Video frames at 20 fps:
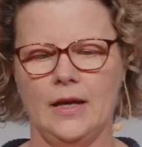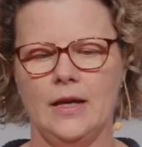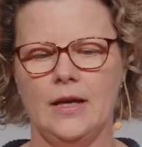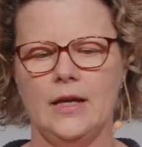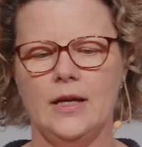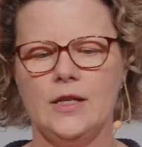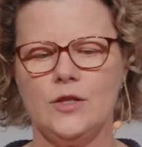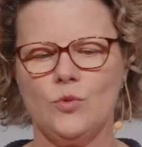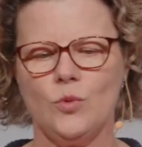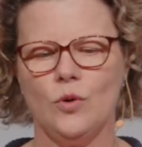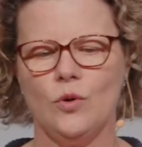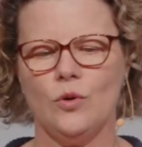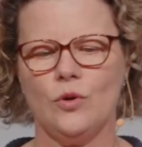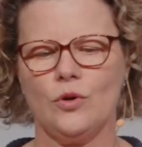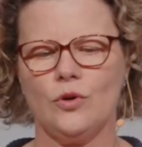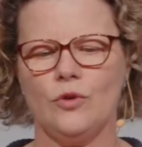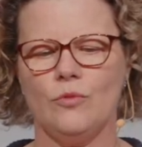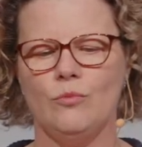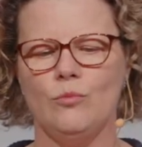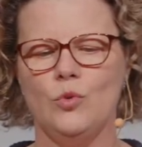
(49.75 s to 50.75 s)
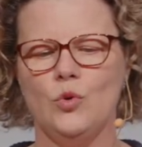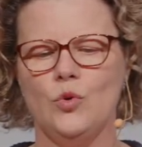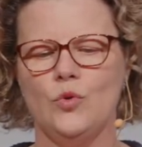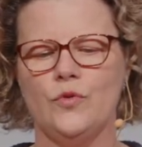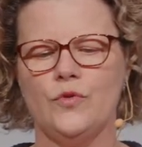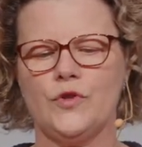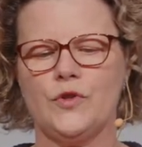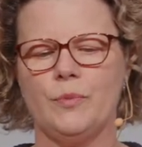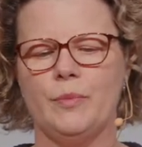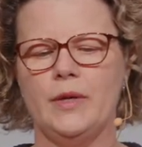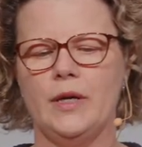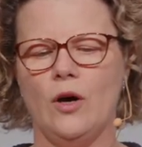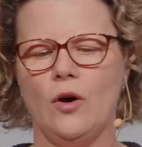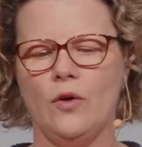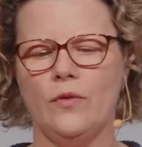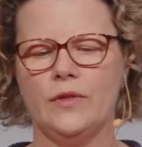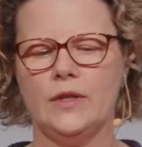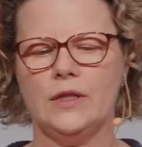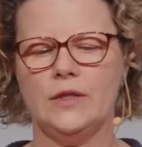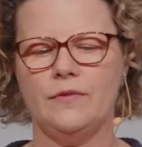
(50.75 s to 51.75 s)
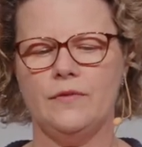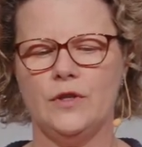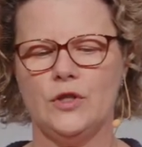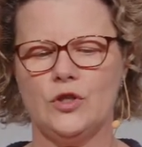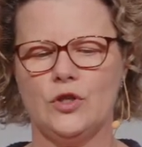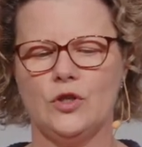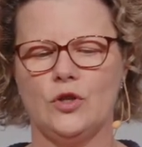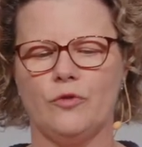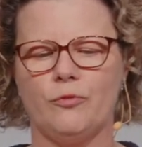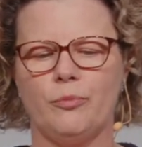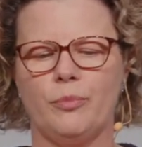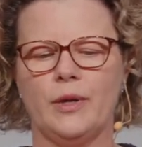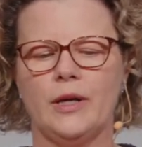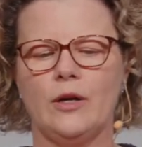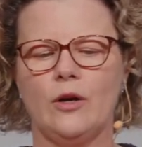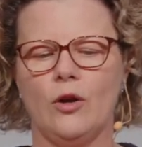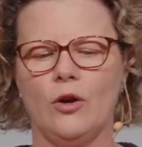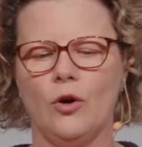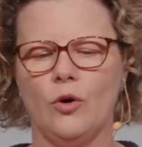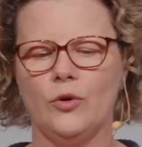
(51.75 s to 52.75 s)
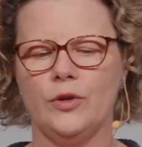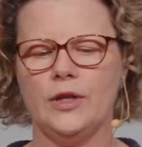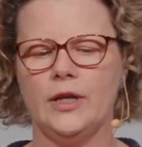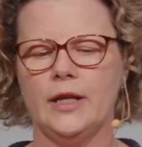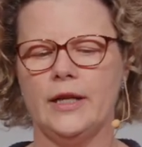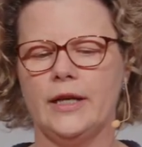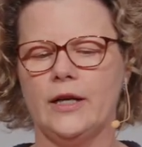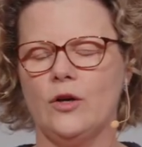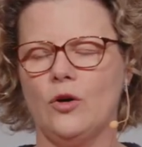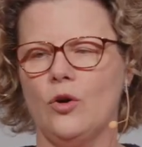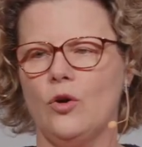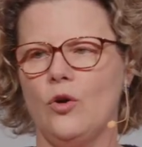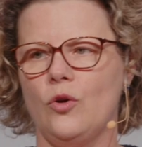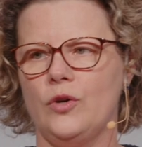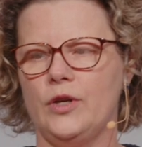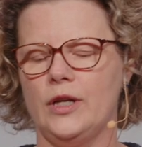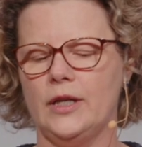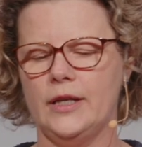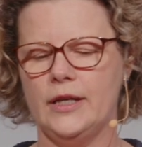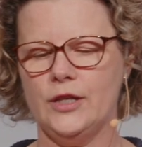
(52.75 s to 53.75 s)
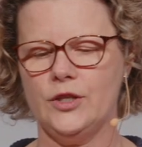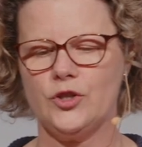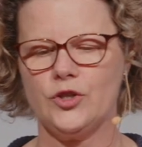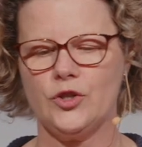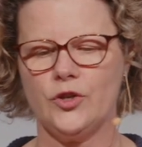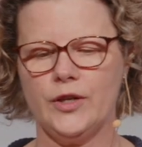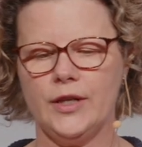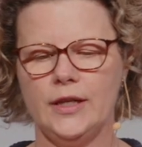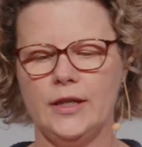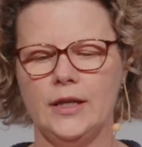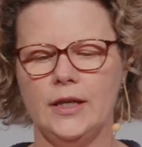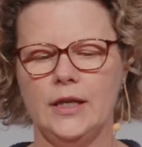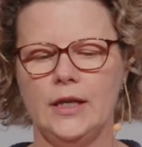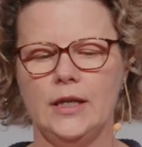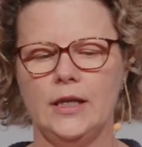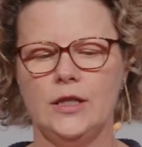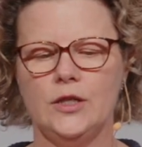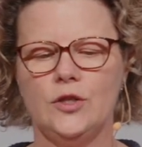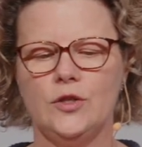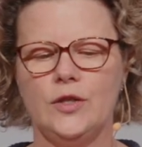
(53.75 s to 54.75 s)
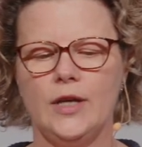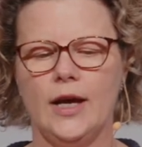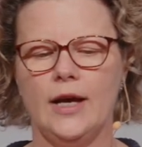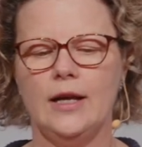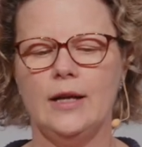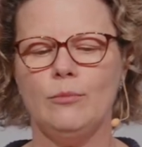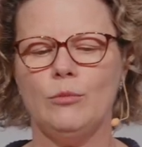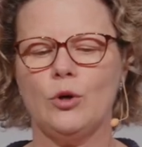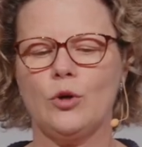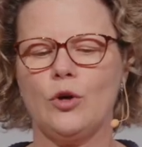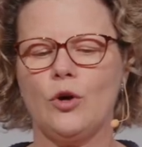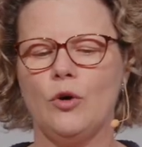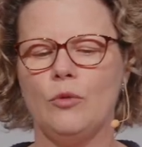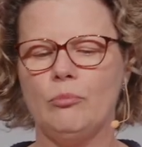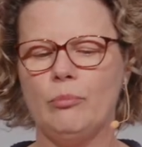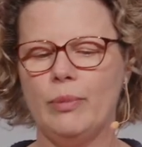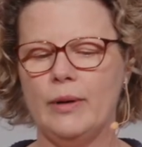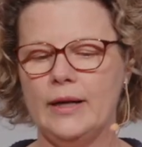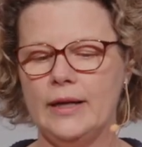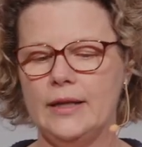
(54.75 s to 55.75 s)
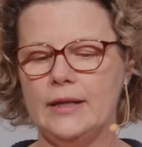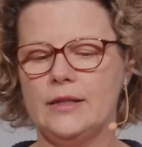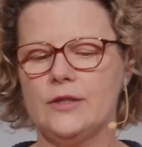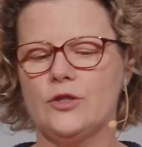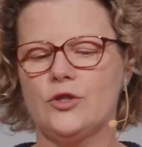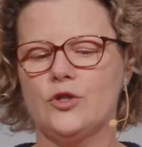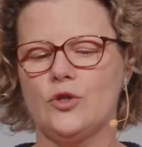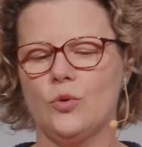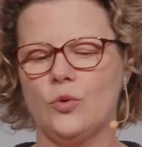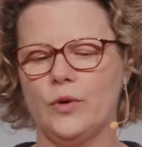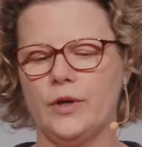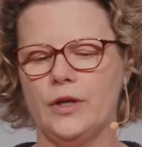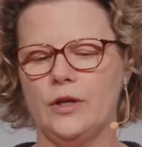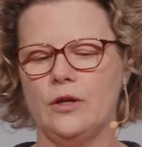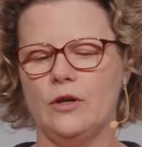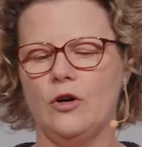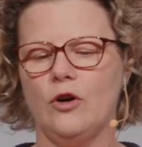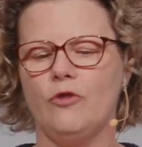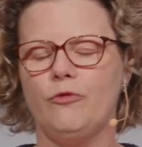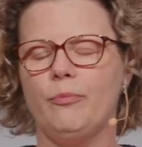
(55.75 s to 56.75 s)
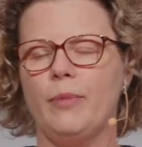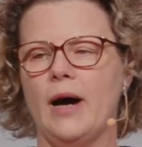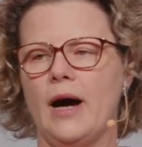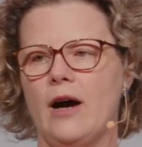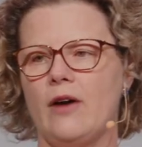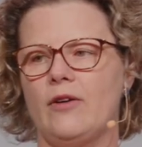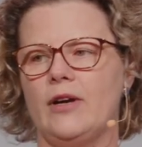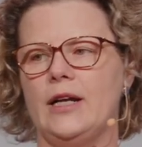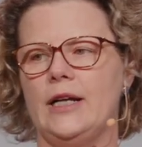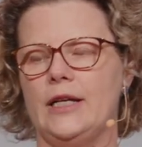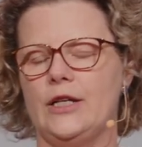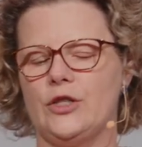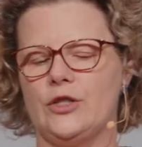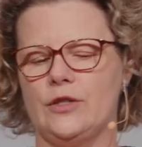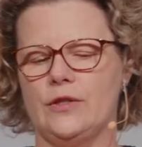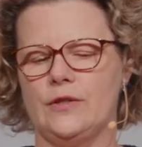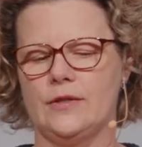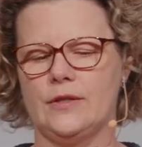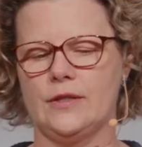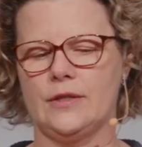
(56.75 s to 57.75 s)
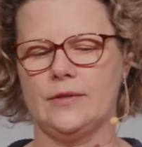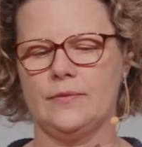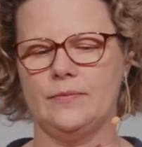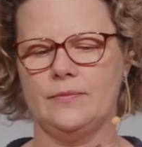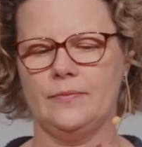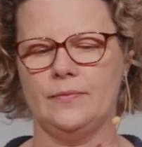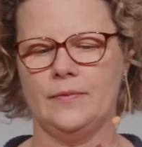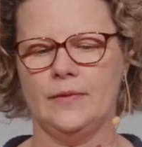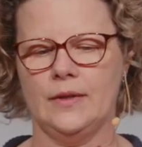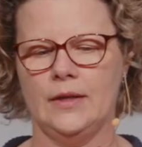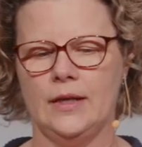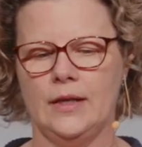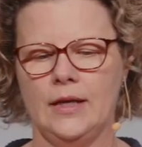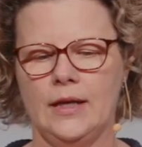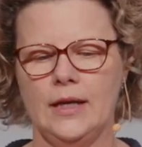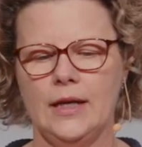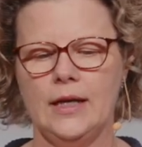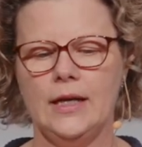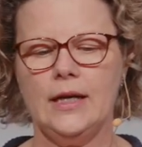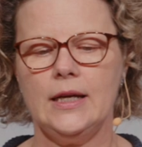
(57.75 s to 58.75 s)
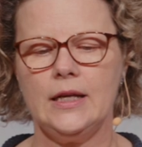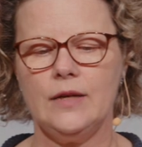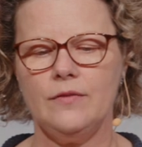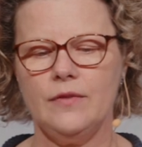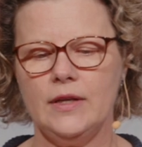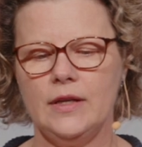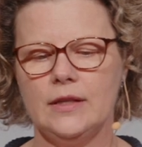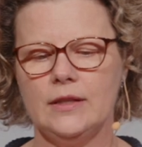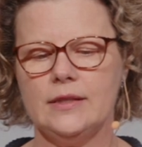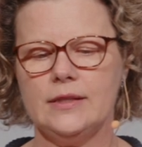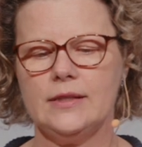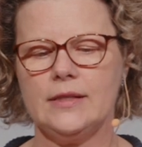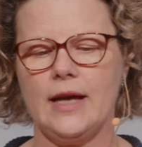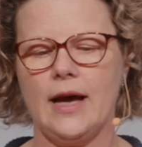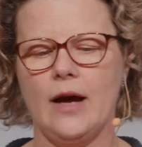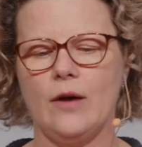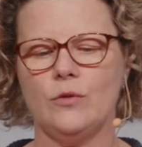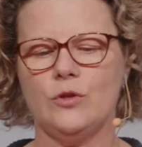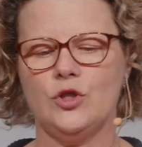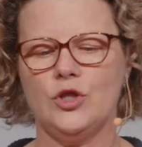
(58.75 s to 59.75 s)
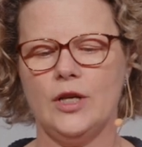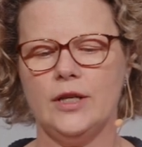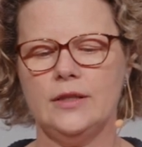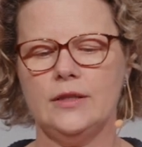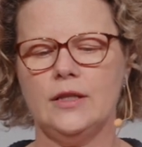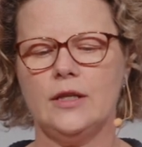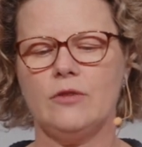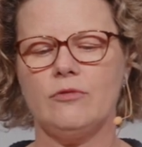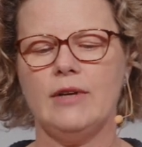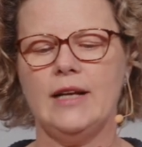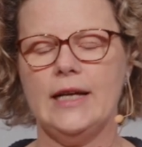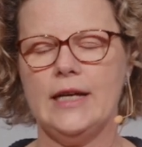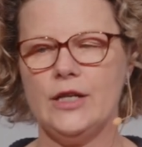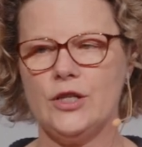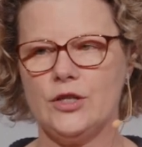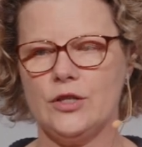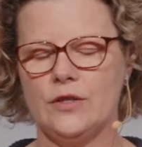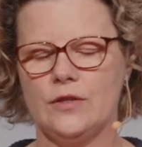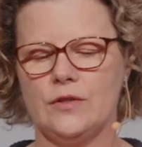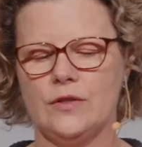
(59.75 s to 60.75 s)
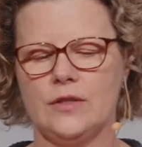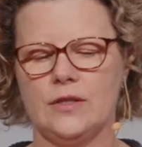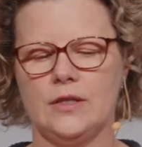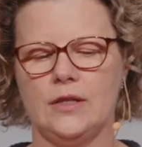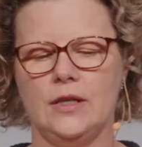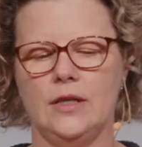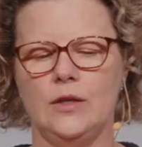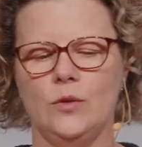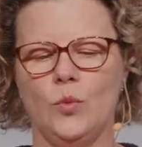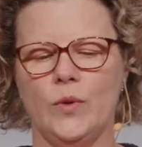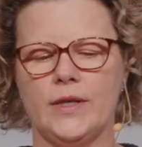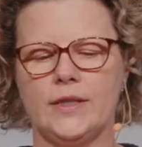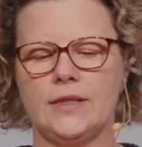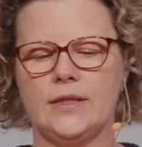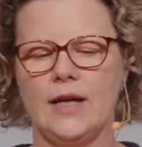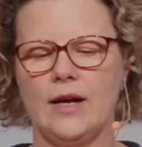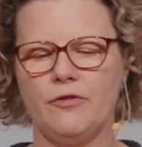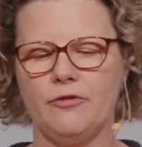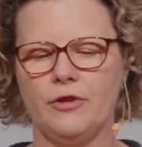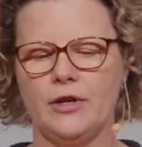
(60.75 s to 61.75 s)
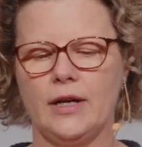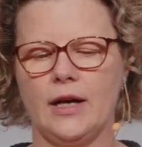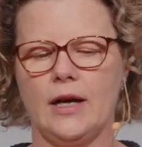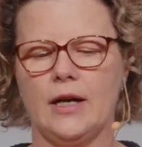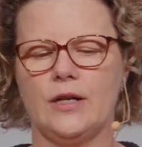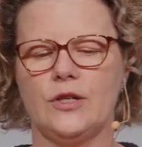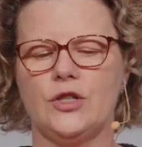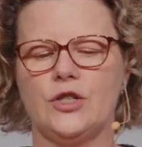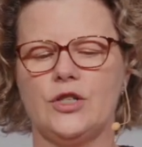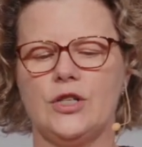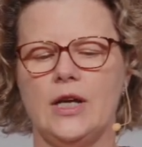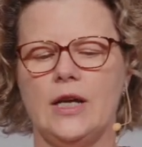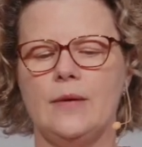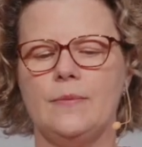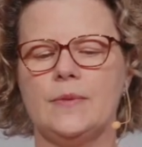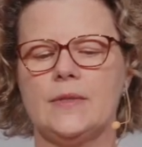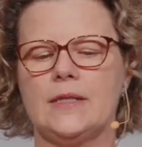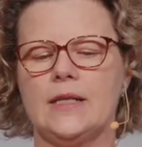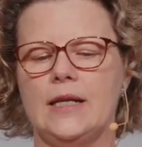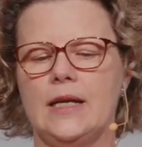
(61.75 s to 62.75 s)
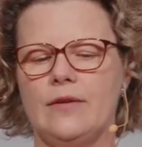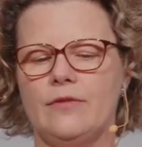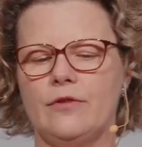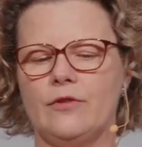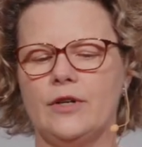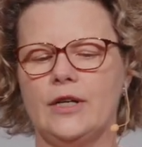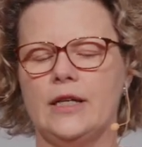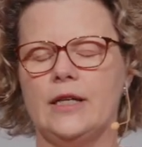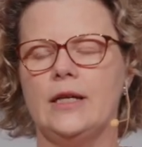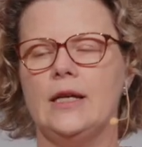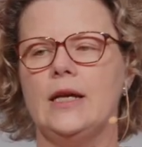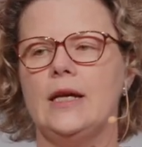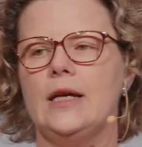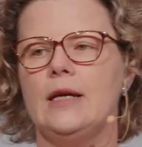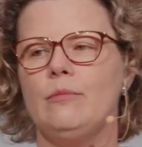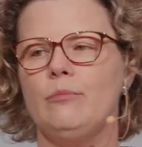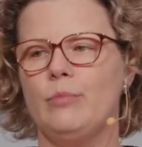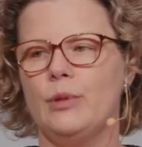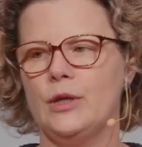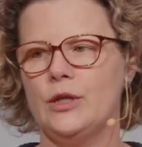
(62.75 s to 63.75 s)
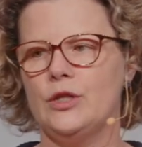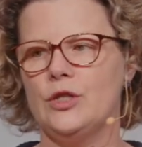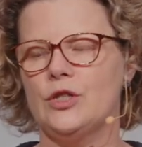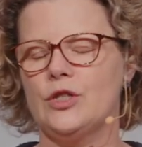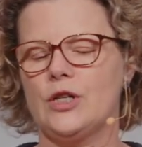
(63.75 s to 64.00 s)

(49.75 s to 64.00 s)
His work moves beyond the division of pre-colonial and colonial history to tell a more complete story of power relations. He reveals how gender relations in West Africa shape slavery in British